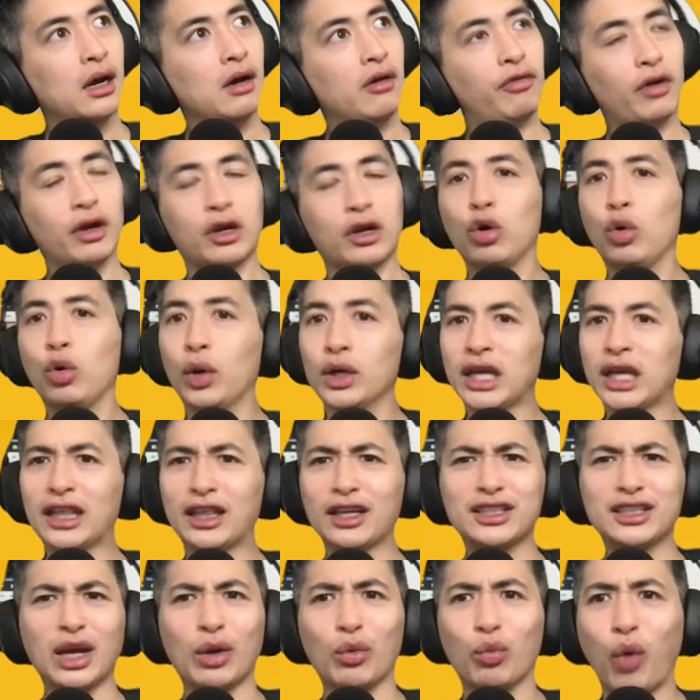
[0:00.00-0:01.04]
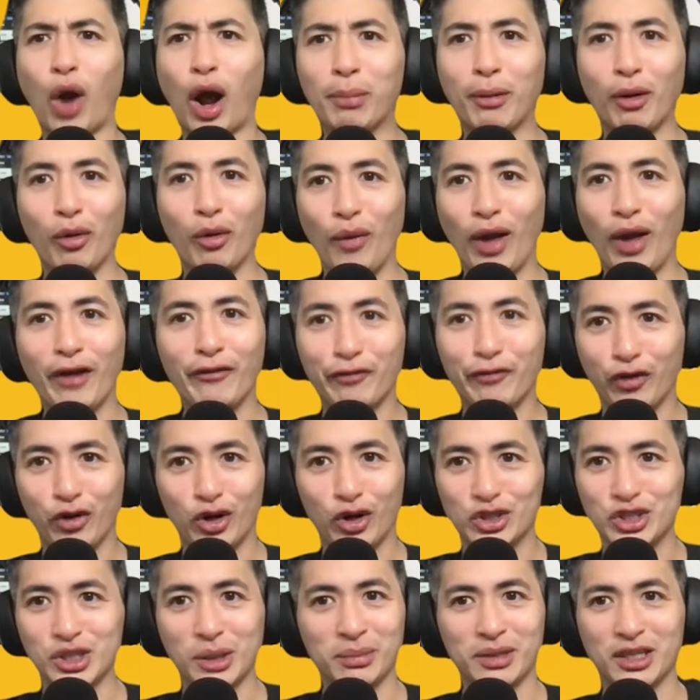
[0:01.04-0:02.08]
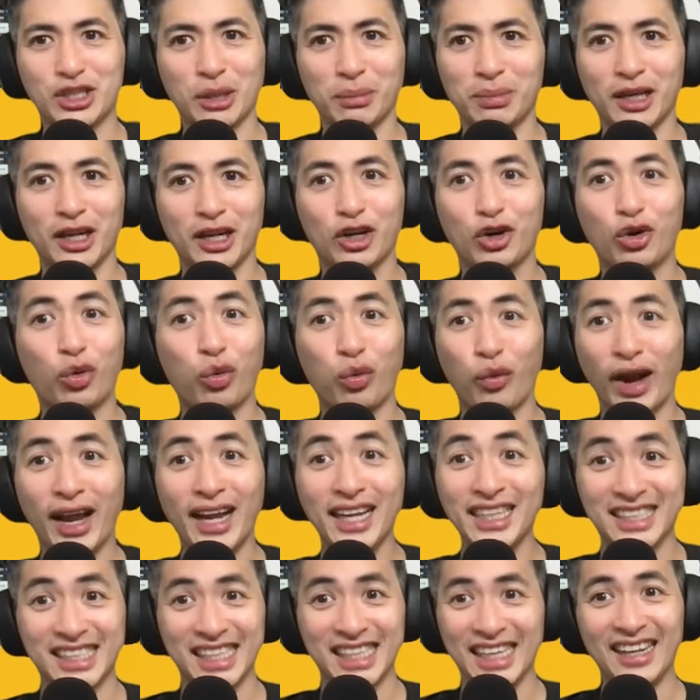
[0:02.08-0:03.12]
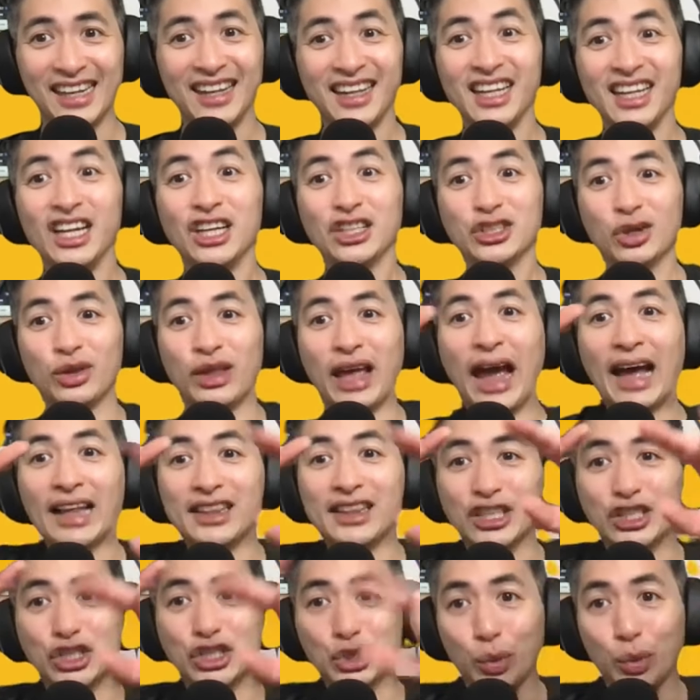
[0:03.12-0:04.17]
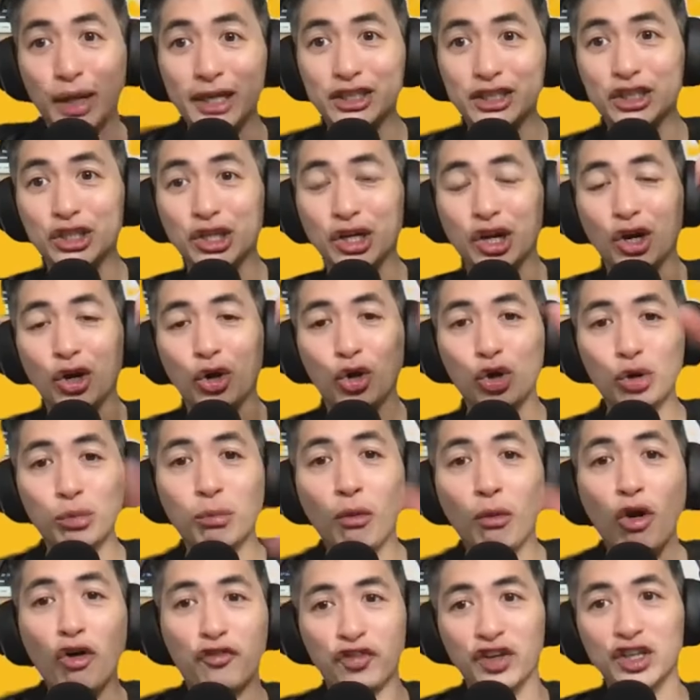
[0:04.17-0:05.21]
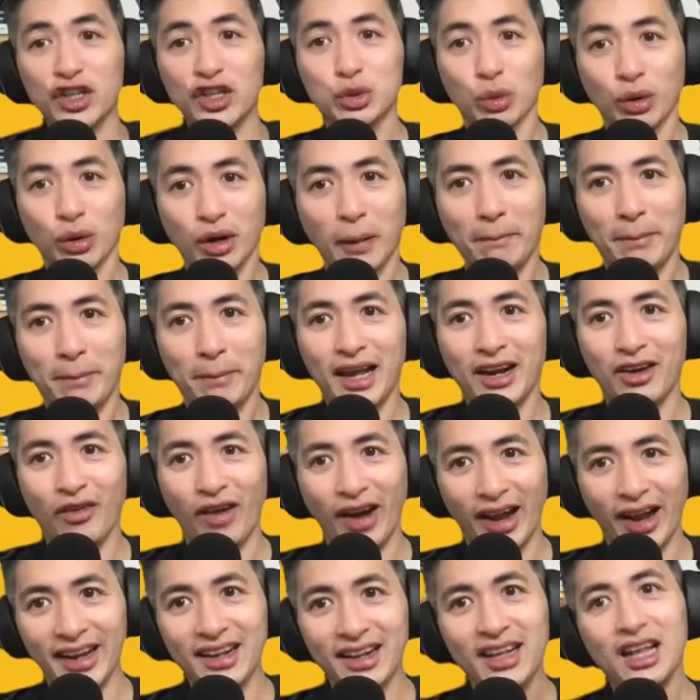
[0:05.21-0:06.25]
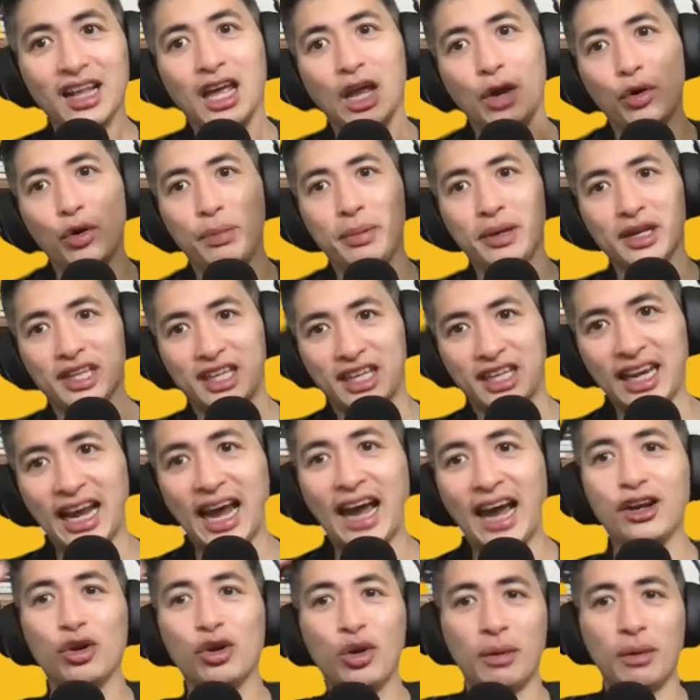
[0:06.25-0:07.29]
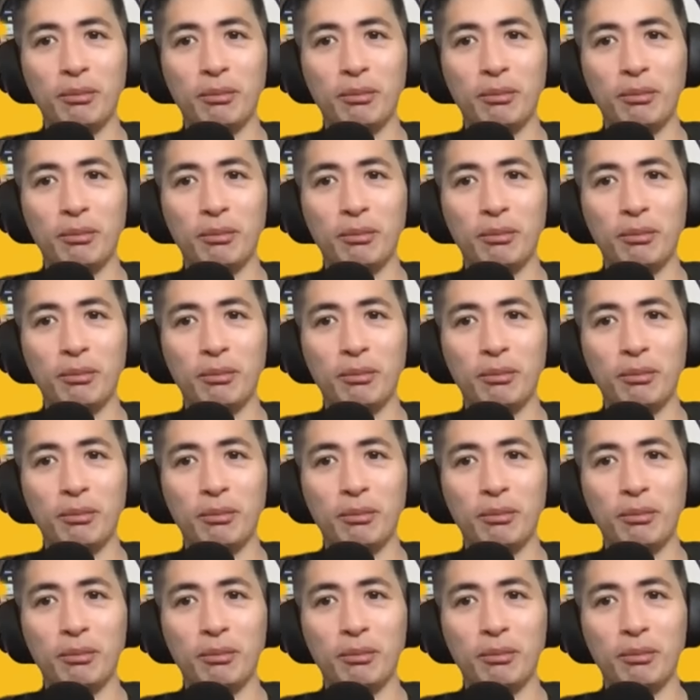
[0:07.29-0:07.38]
fuck who was I think it's like Robert Redford or something, something crazy. So they had to switch who Morpheus would have been, right? It would have been Keanu. Oh,